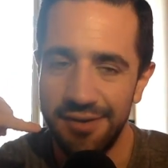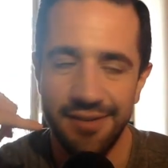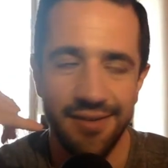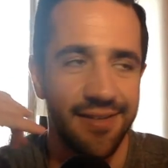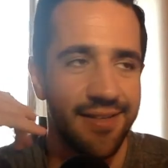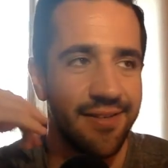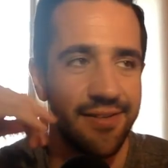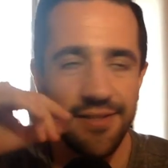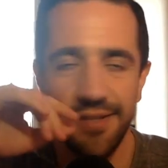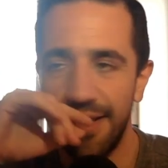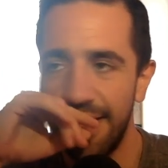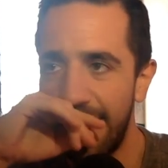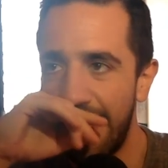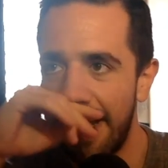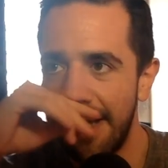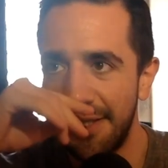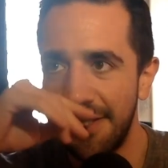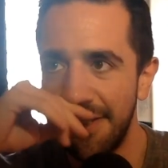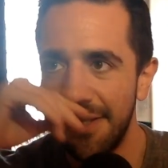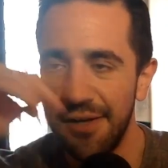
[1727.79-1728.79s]
And he was like,
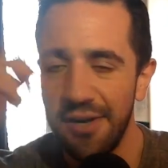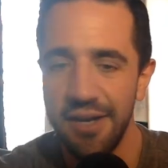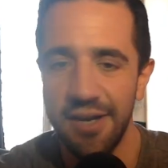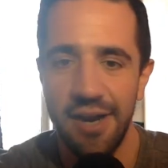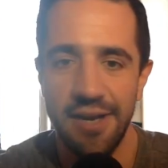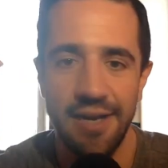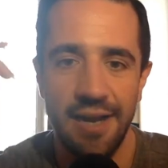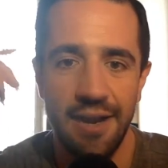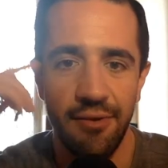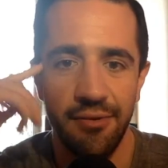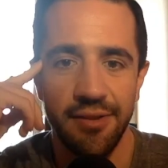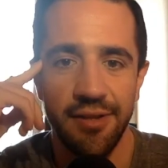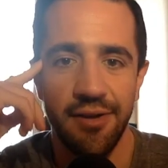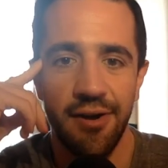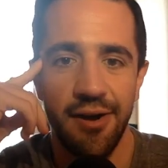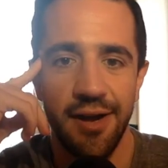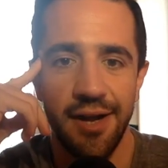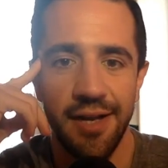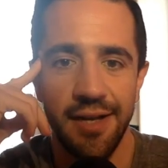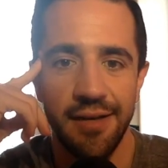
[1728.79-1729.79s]
yeah, she started going out with a
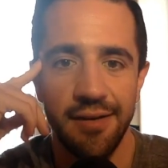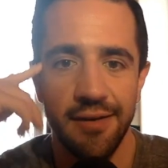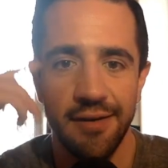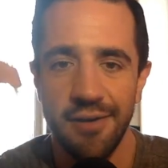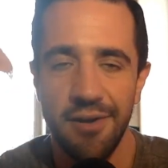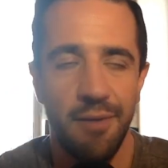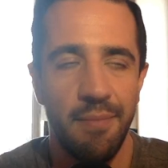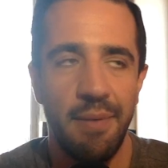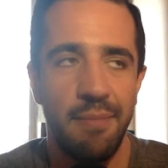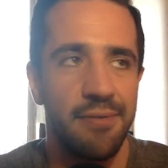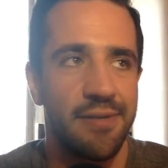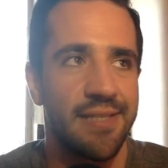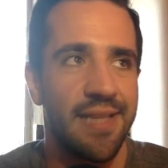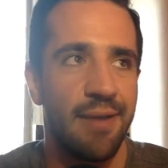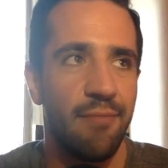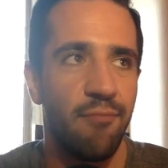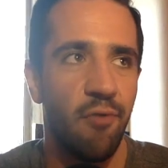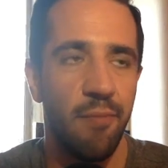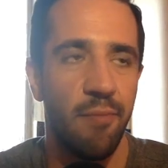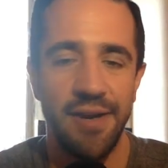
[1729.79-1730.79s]
guy. I can't remember his
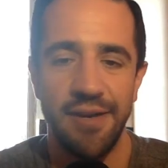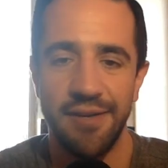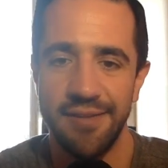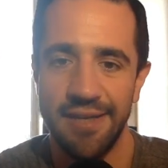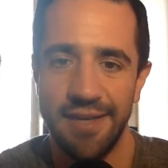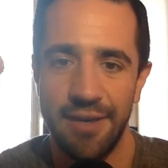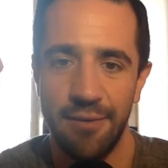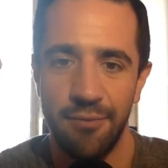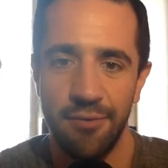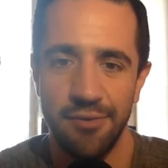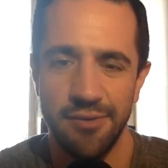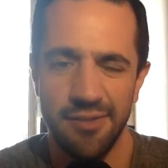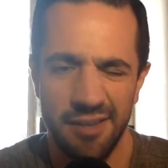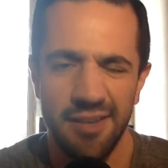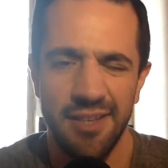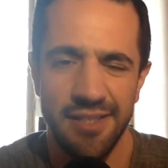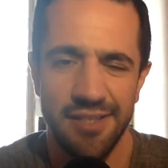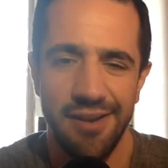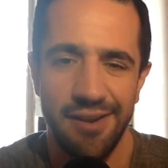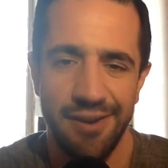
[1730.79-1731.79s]
name. Robin, I think it was. I
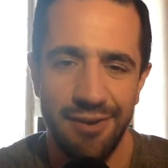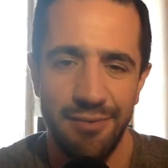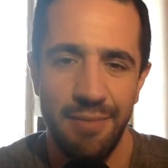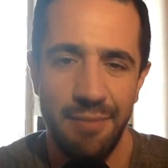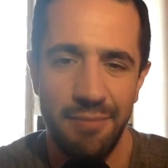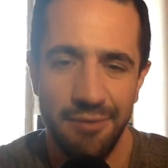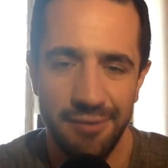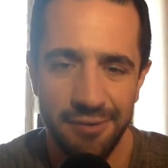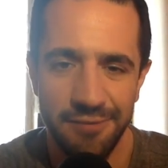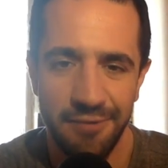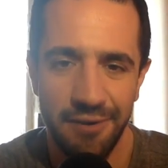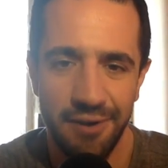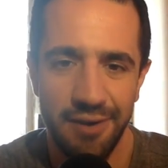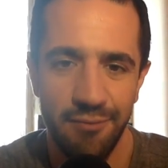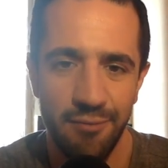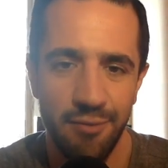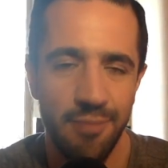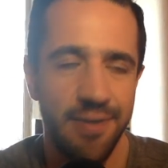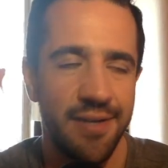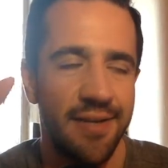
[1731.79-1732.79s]
can tell you remember. It was
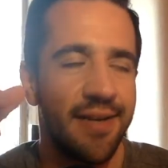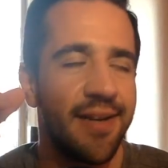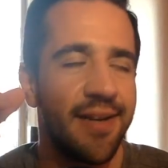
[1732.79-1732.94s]
fucking Robin.